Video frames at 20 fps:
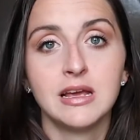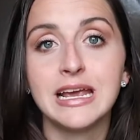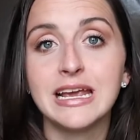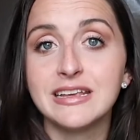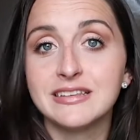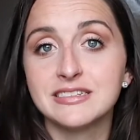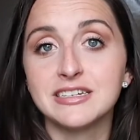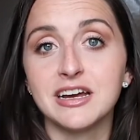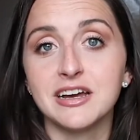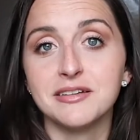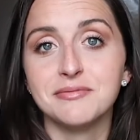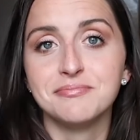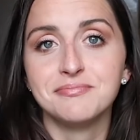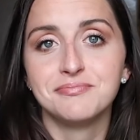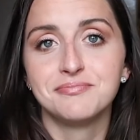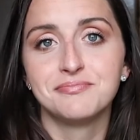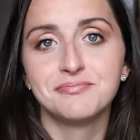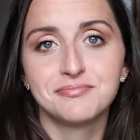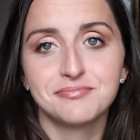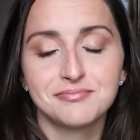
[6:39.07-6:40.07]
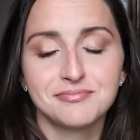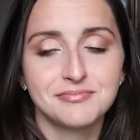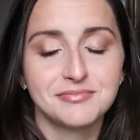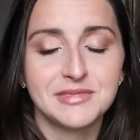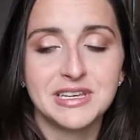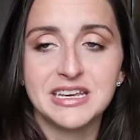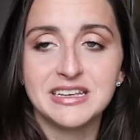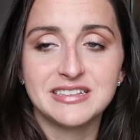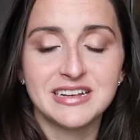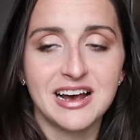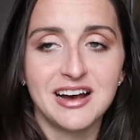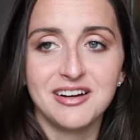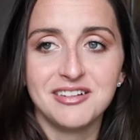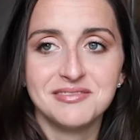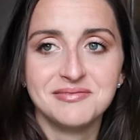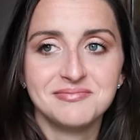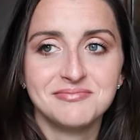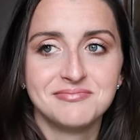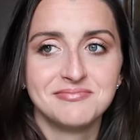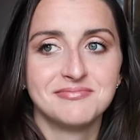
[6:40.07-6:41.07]
he's done. He's
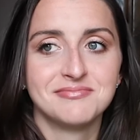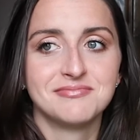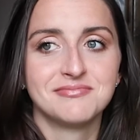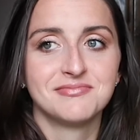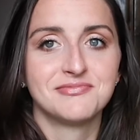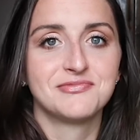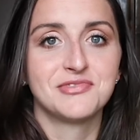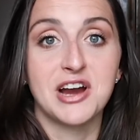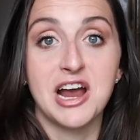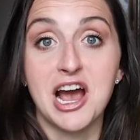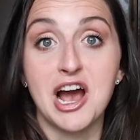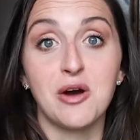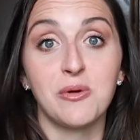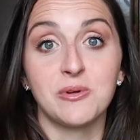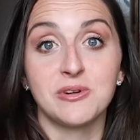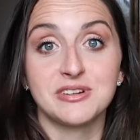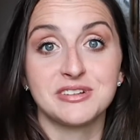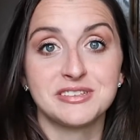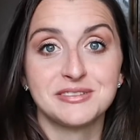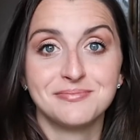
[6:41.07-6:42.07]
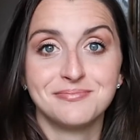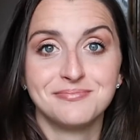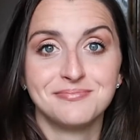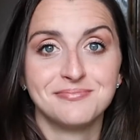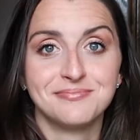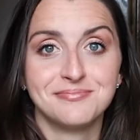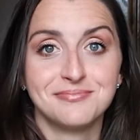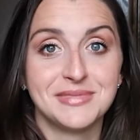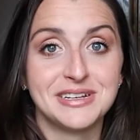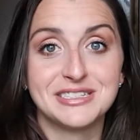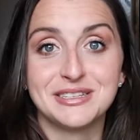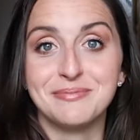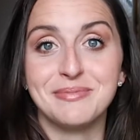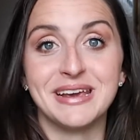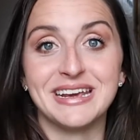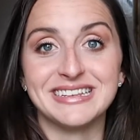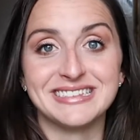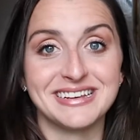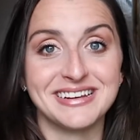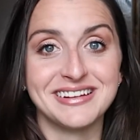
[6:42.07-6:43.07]
out for hours. It's
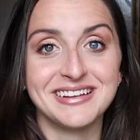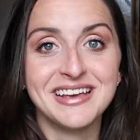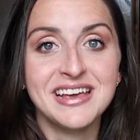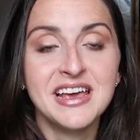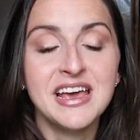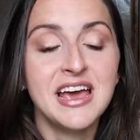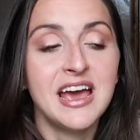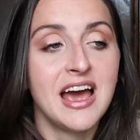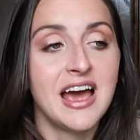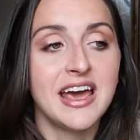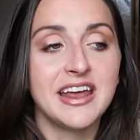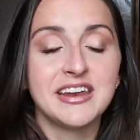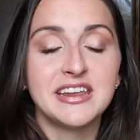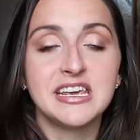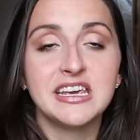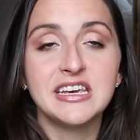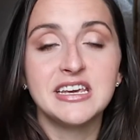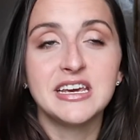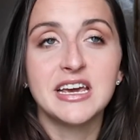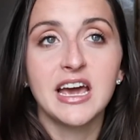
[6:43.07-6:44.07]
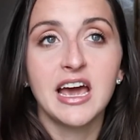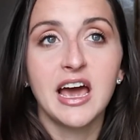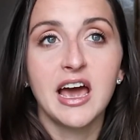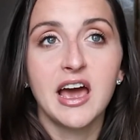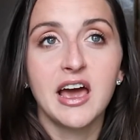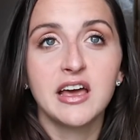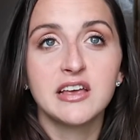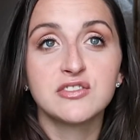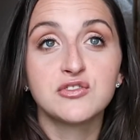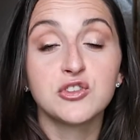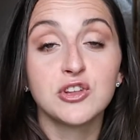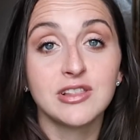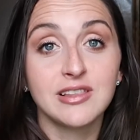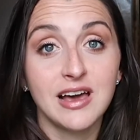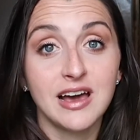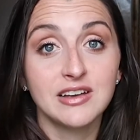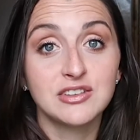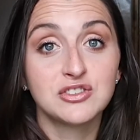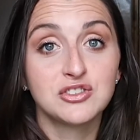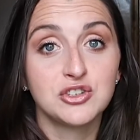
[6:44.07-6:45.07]
amazing. And he has, for the
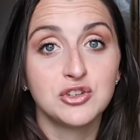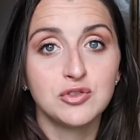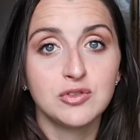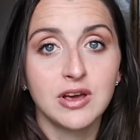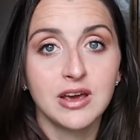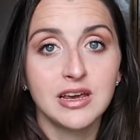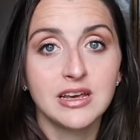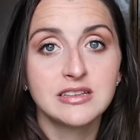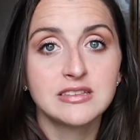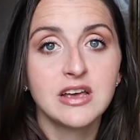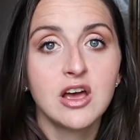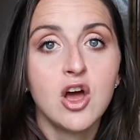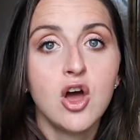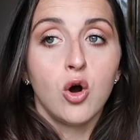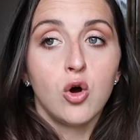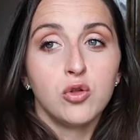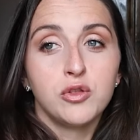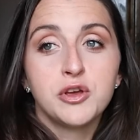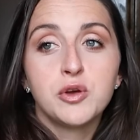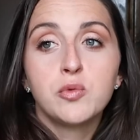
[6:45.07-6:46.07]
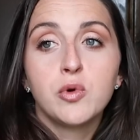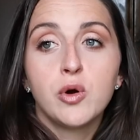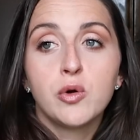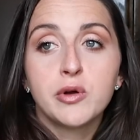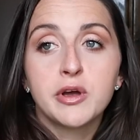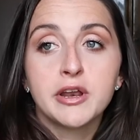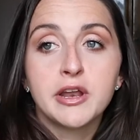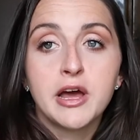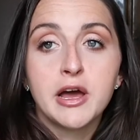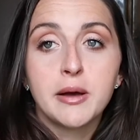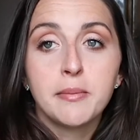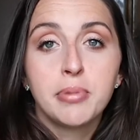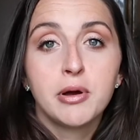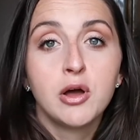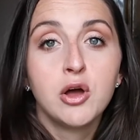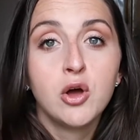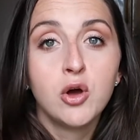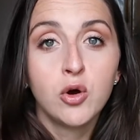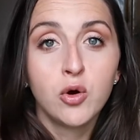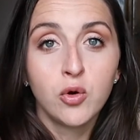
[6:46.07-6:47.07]
last 2 nights, only woken up
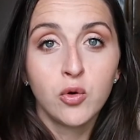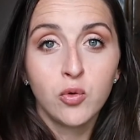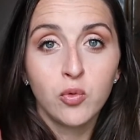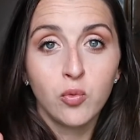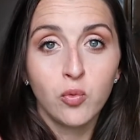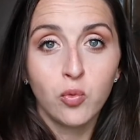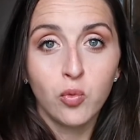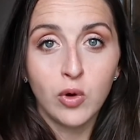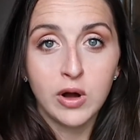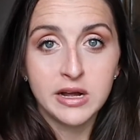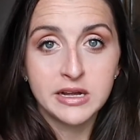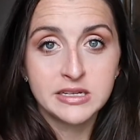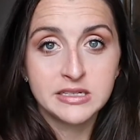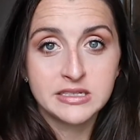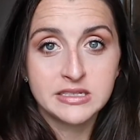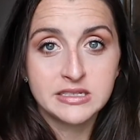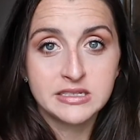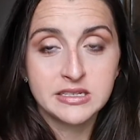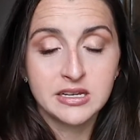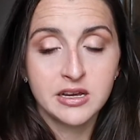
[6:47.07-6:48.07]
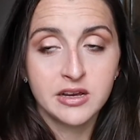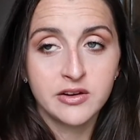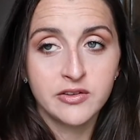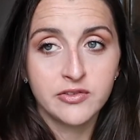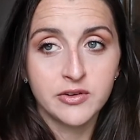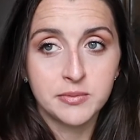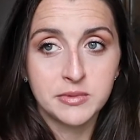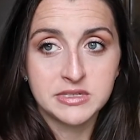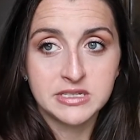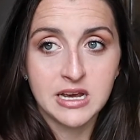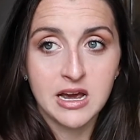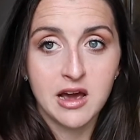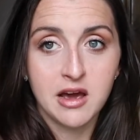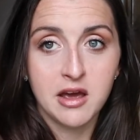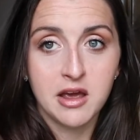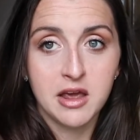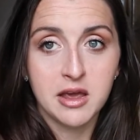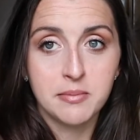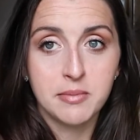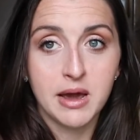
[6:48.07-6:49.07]
once from the
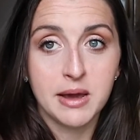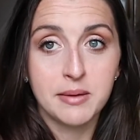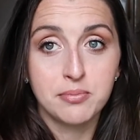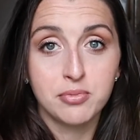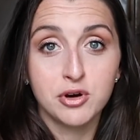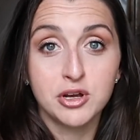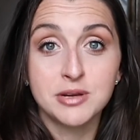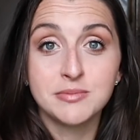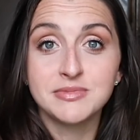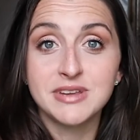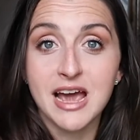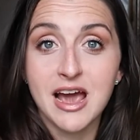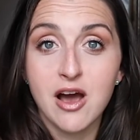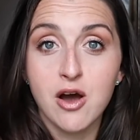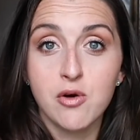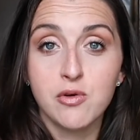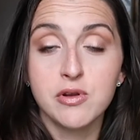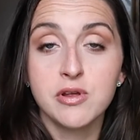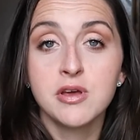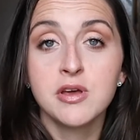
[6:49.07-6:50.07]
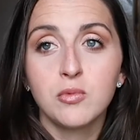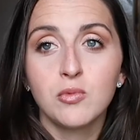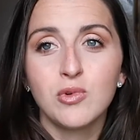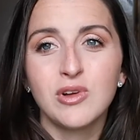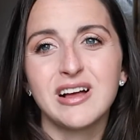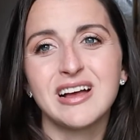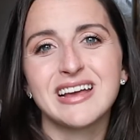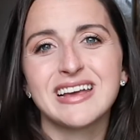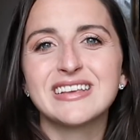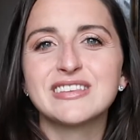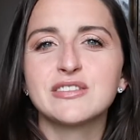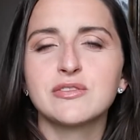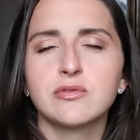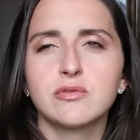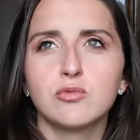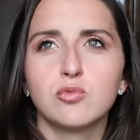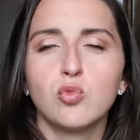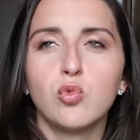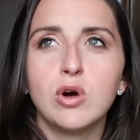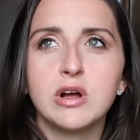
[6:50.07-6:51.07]
time I put him down. Well, I guess
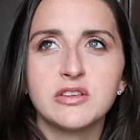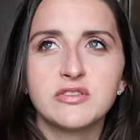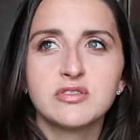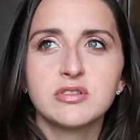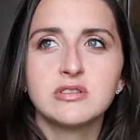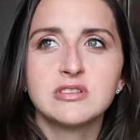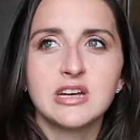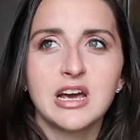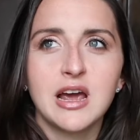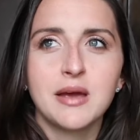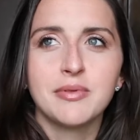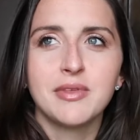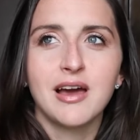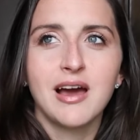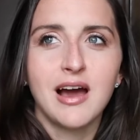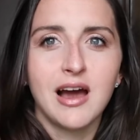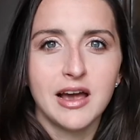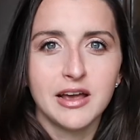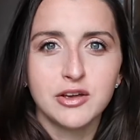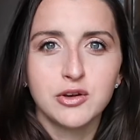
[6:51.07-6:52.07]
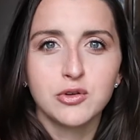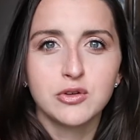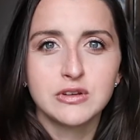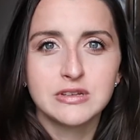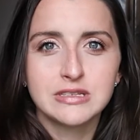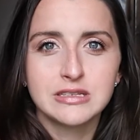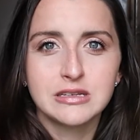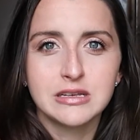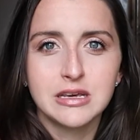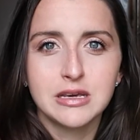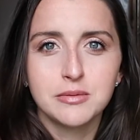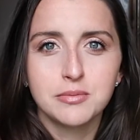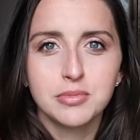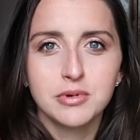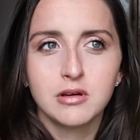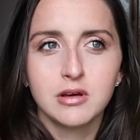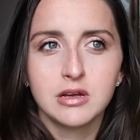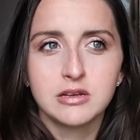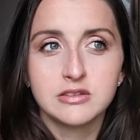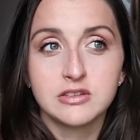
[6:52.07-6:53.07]
once from the time that I go to
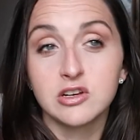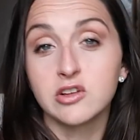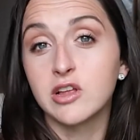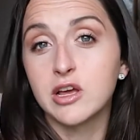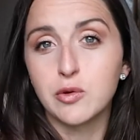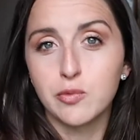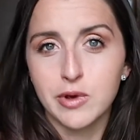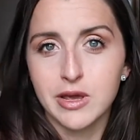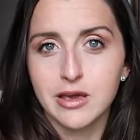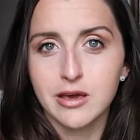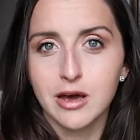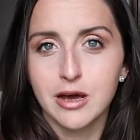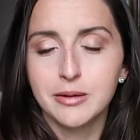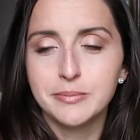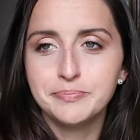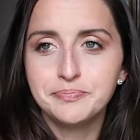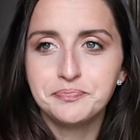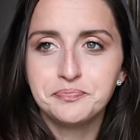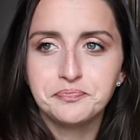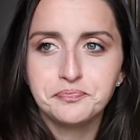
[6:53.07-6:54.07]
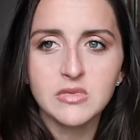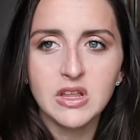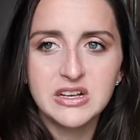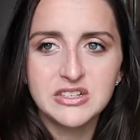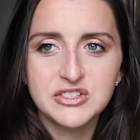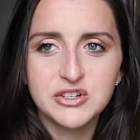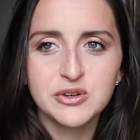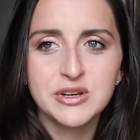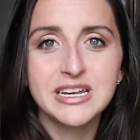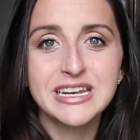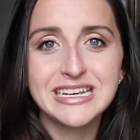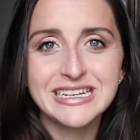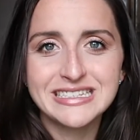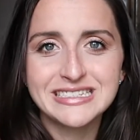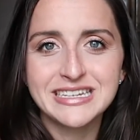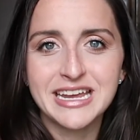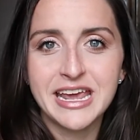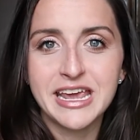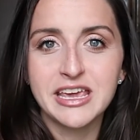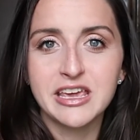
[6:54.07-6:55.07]
sleep until I wake up. So it
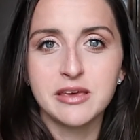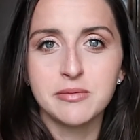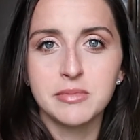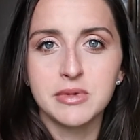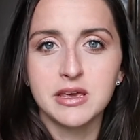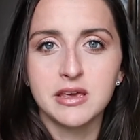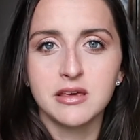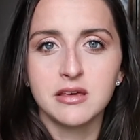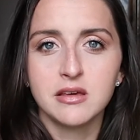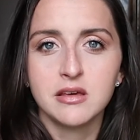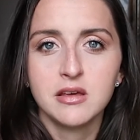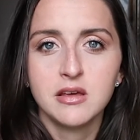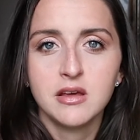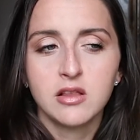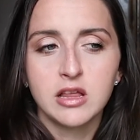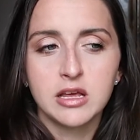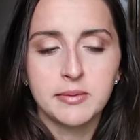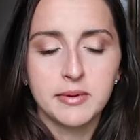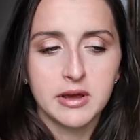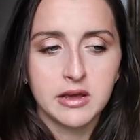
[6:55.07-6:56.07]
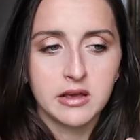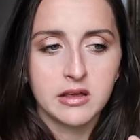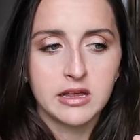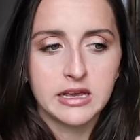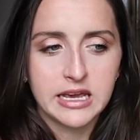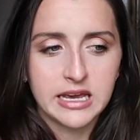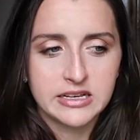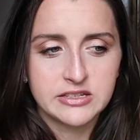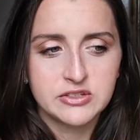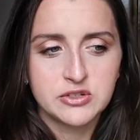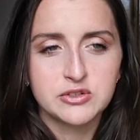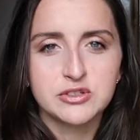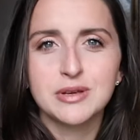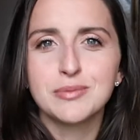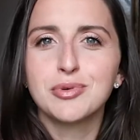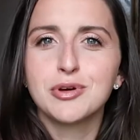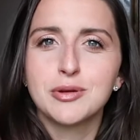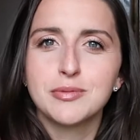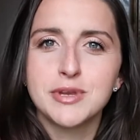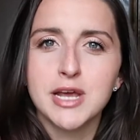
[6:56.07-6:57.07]
is taking me, like Jesus, I
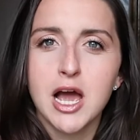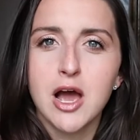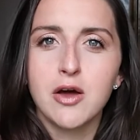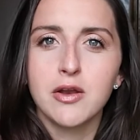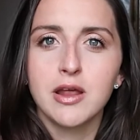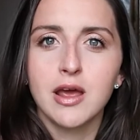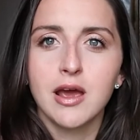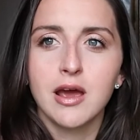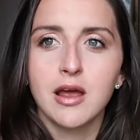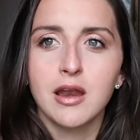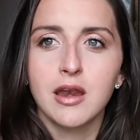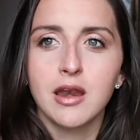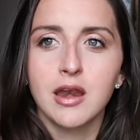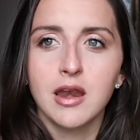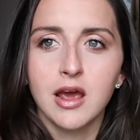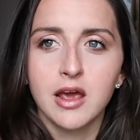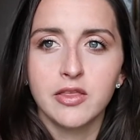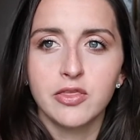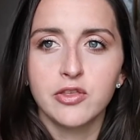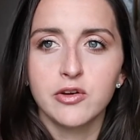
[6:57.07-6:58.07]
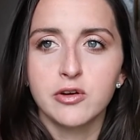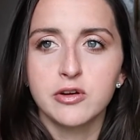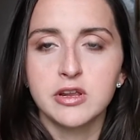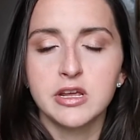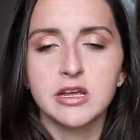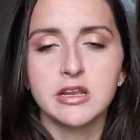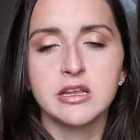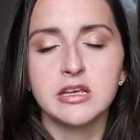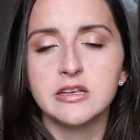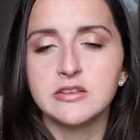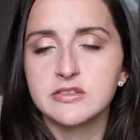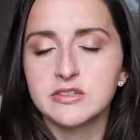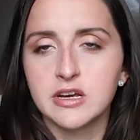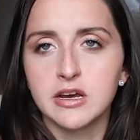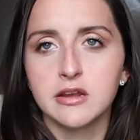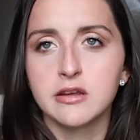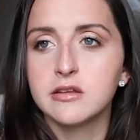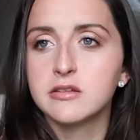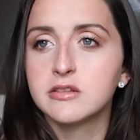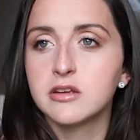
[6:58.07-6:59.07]
put him down at 9:30 and he's
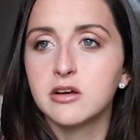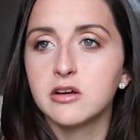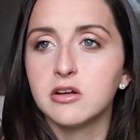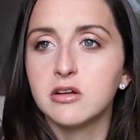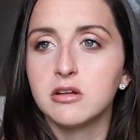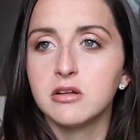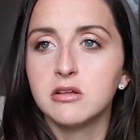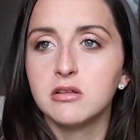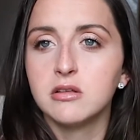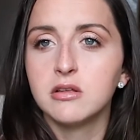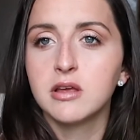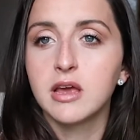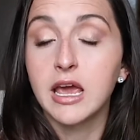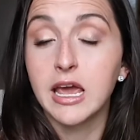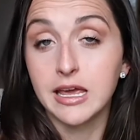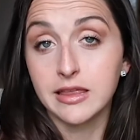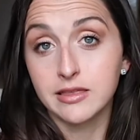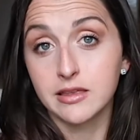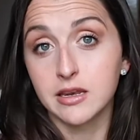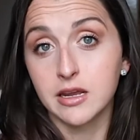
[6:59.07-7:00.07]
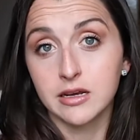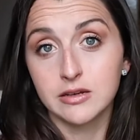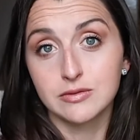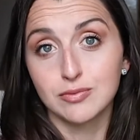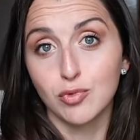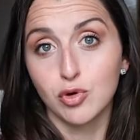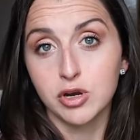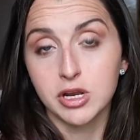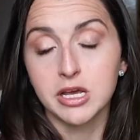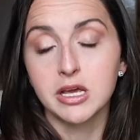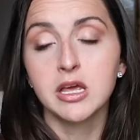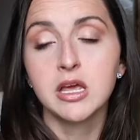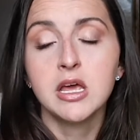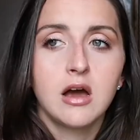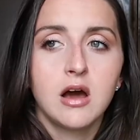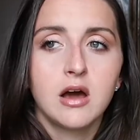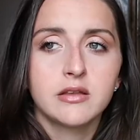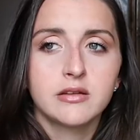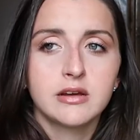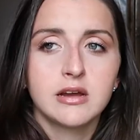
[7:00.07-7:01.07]
done until 8 the next morning.
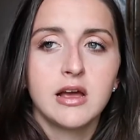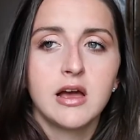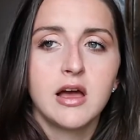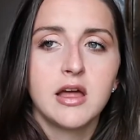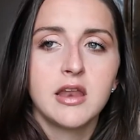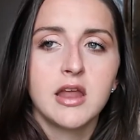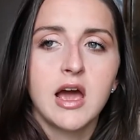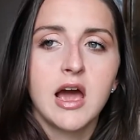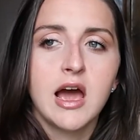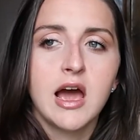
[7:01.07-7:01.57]
Adrian,